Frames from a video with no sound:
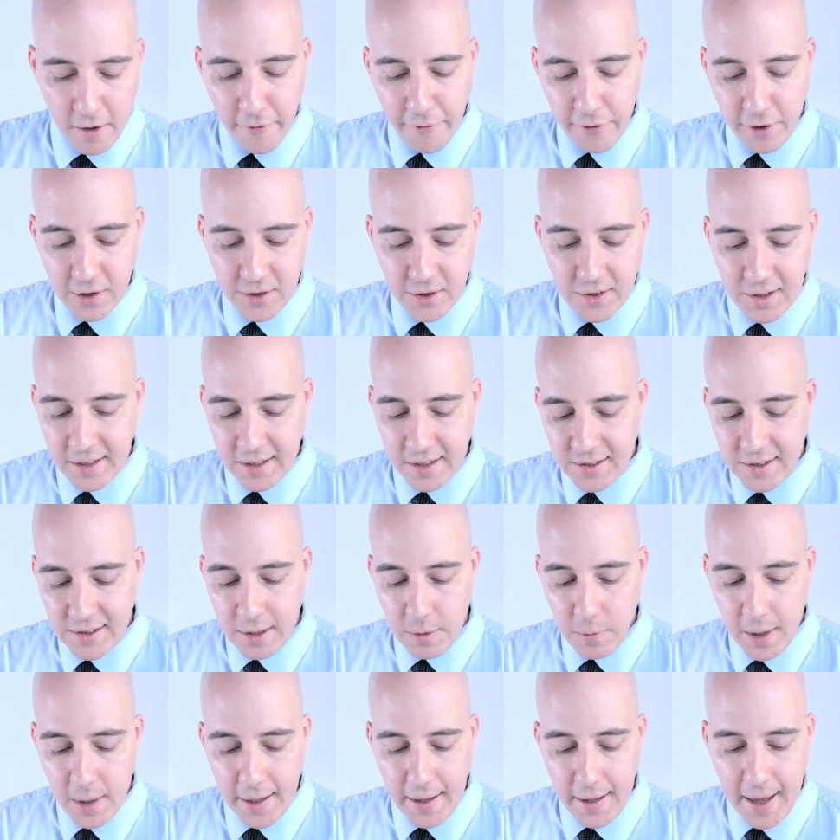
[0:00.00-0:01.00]
First, let's
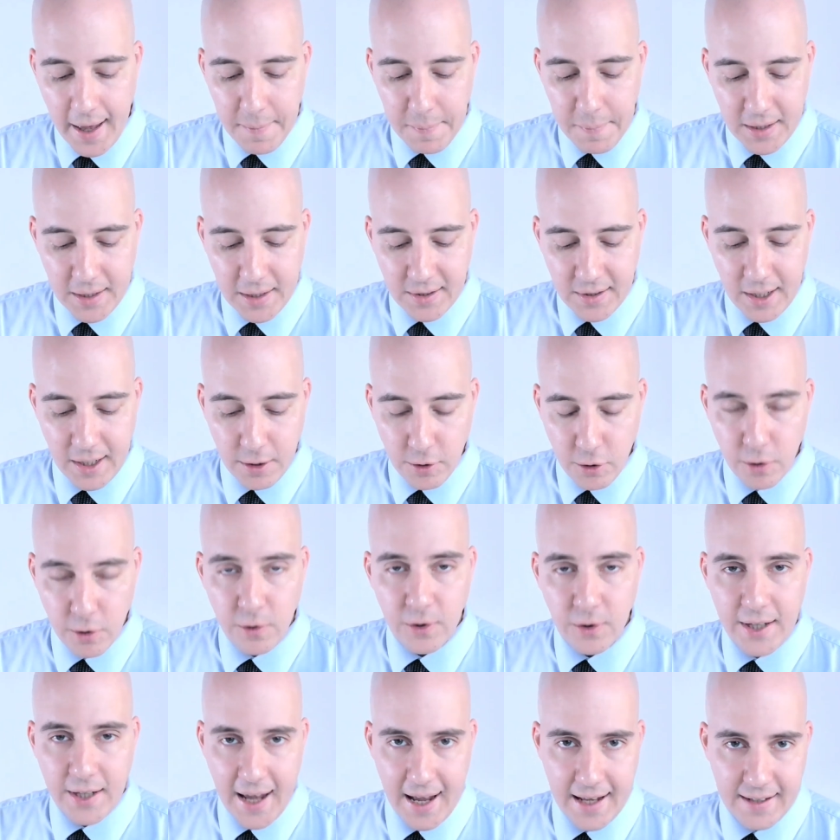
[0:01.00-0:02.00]
see what NBC
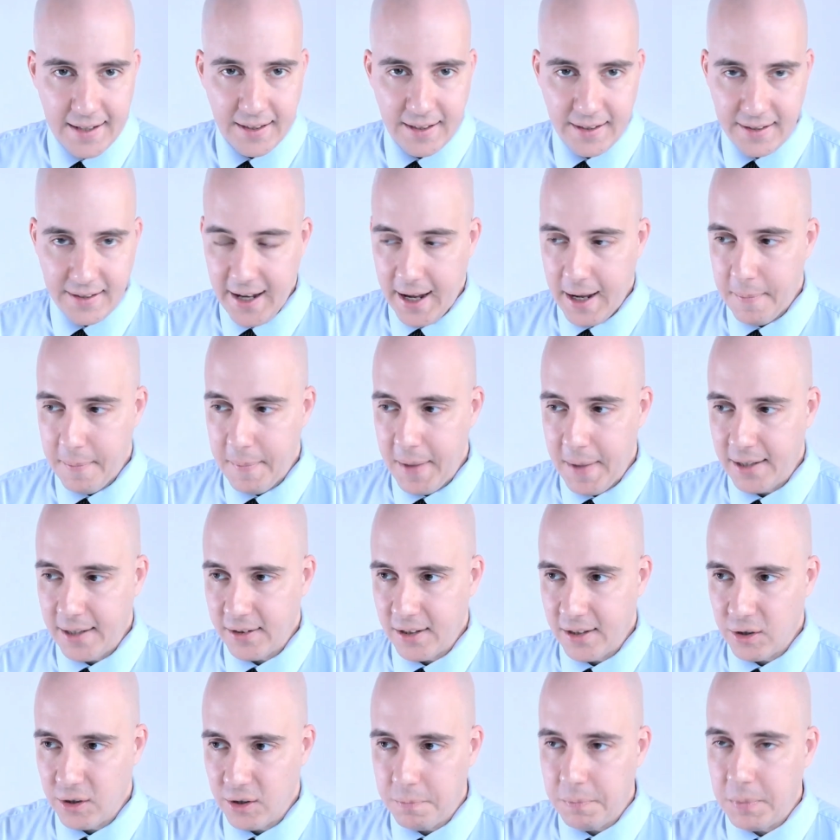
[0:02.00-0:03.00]
News has to say about
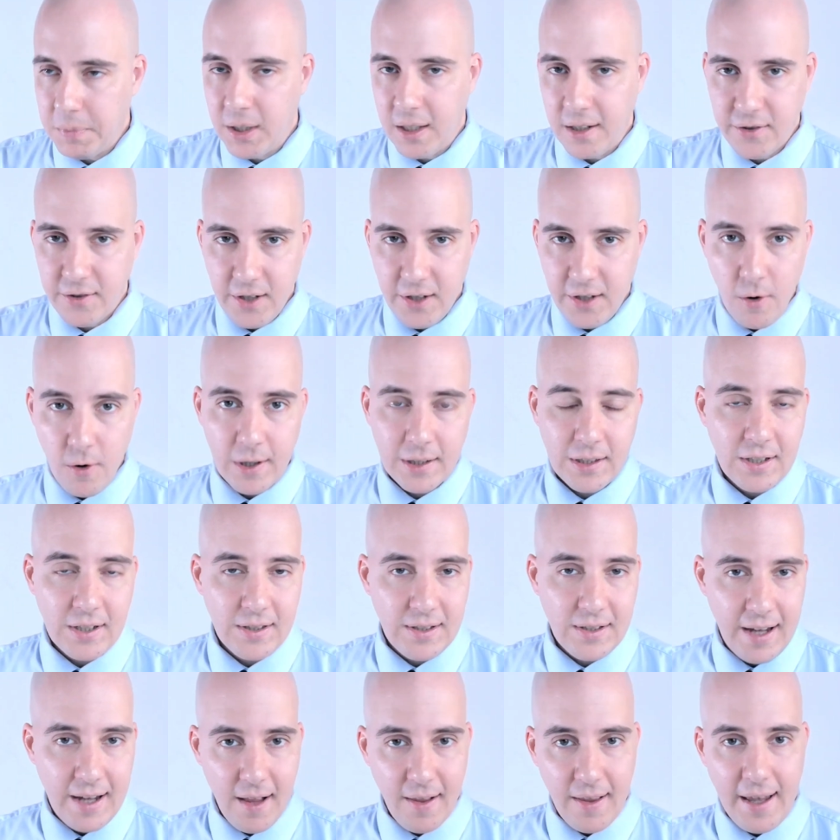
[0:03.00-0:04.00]
this, because they're going to
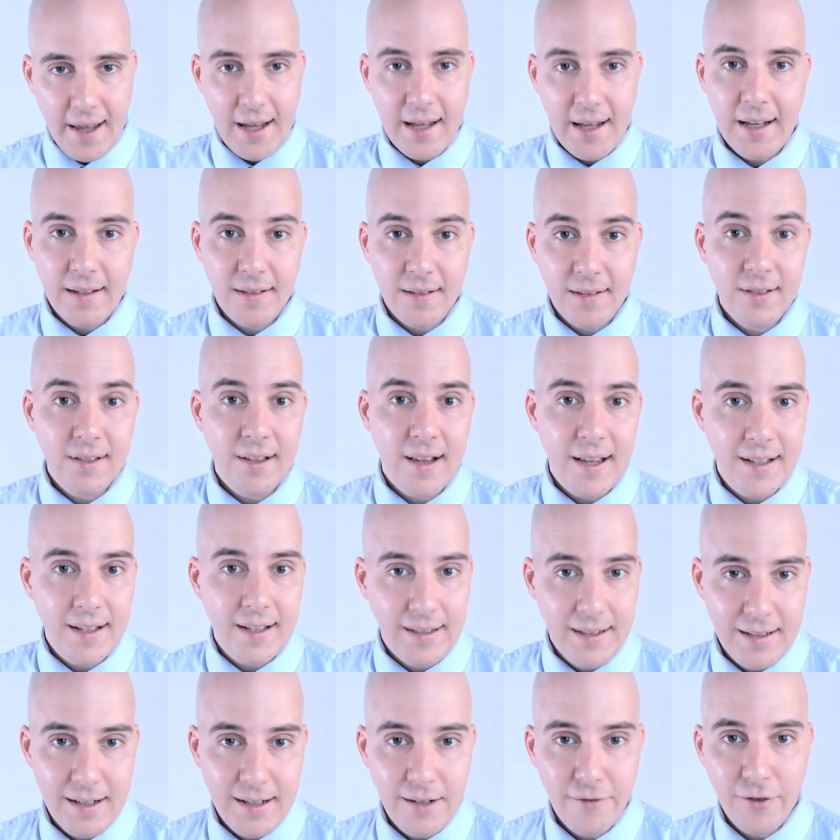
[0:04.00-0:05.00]
tell a
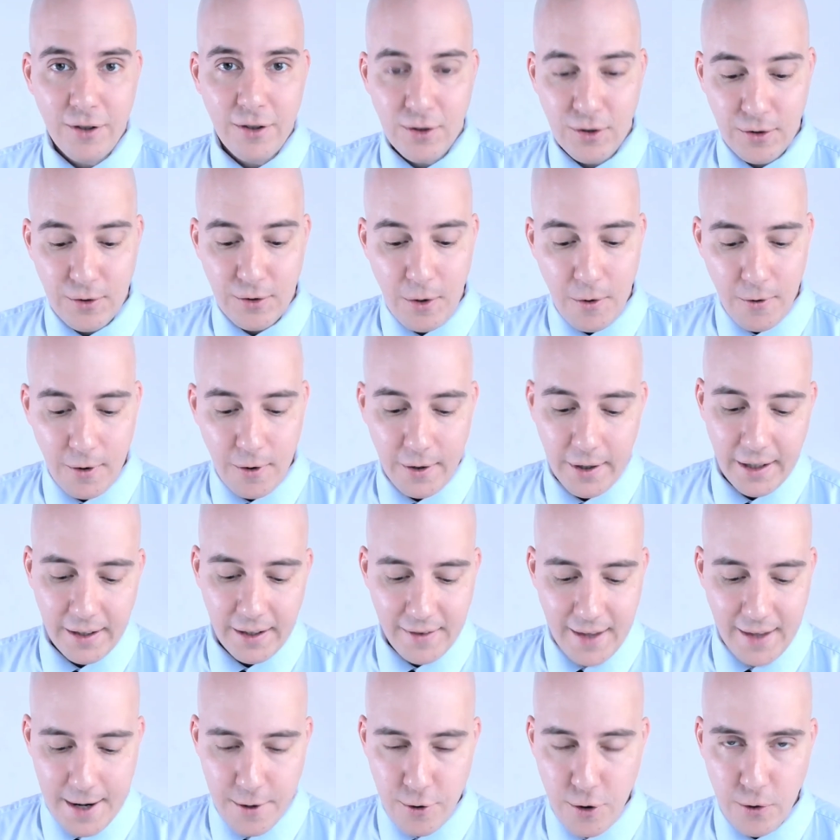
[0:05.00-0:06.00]
slightly different story
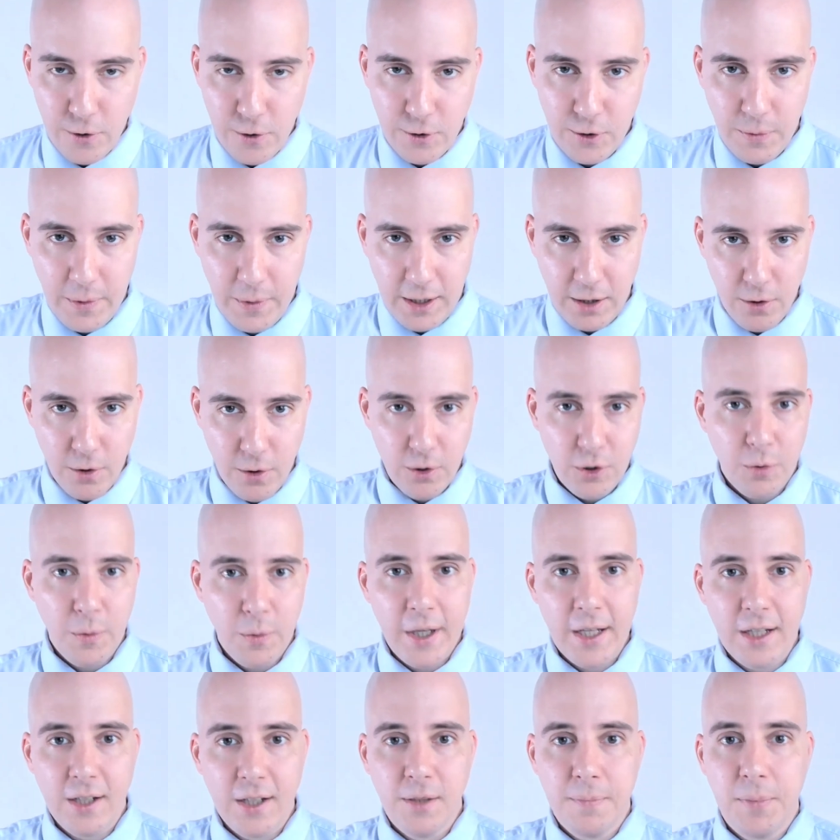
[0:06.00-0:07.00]
than Newsweek.
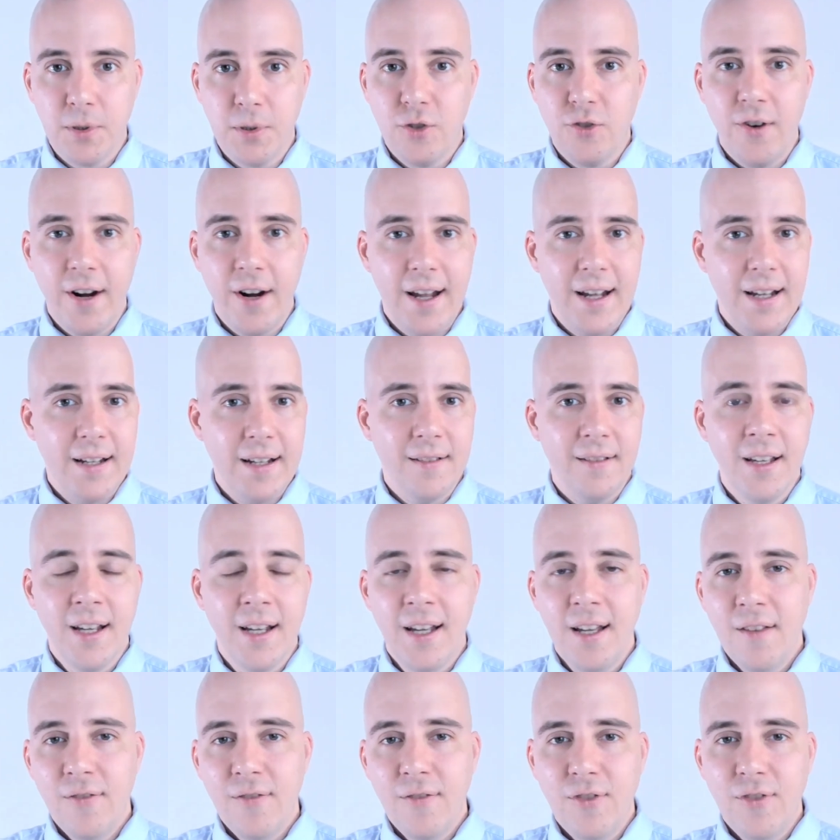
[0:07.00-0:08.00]
Newsweek is portraying
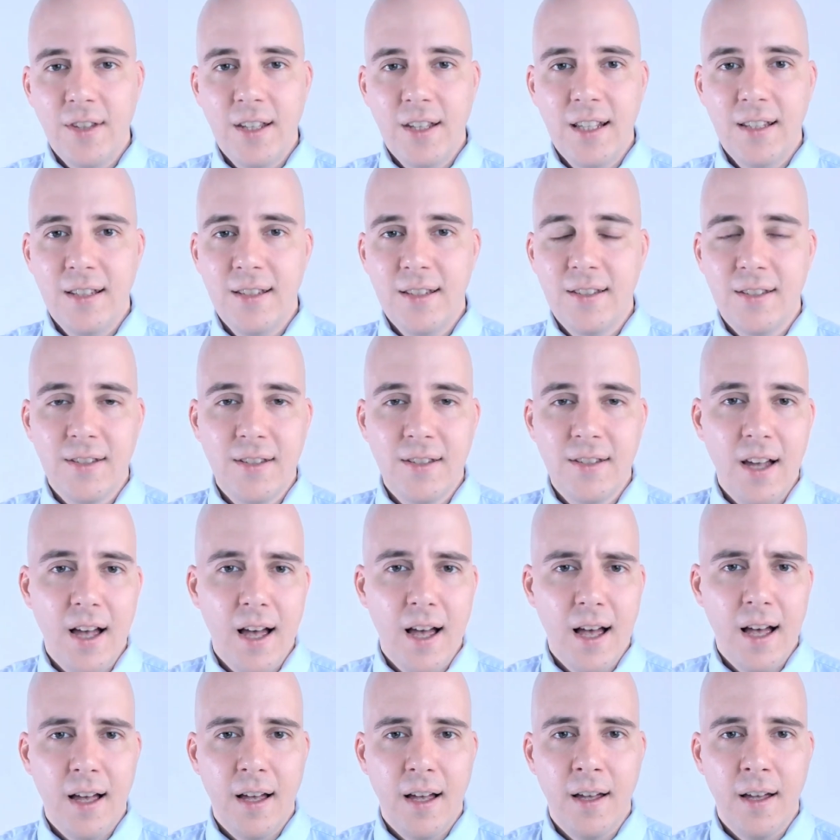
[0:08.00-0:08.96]
these